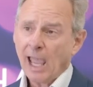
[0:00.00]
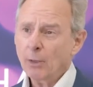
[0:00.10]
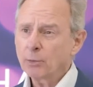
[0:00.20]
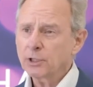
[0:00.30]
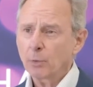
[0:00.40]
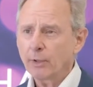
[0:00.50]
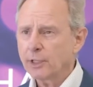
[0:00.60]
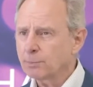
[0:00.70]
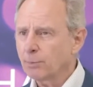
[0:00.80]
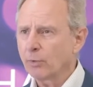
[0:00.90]
And also we're
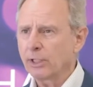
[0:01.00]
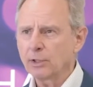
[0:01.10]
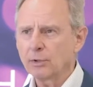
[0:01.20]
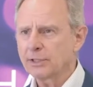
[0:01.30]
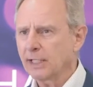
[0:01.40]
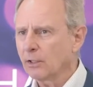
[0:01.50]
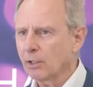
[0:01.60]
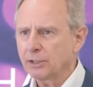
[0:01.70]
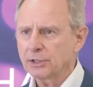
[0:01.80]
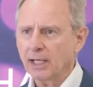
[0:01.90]
exploring new
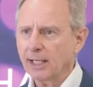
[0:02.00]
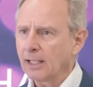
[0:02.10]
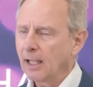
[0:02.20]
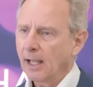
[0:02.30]
technology like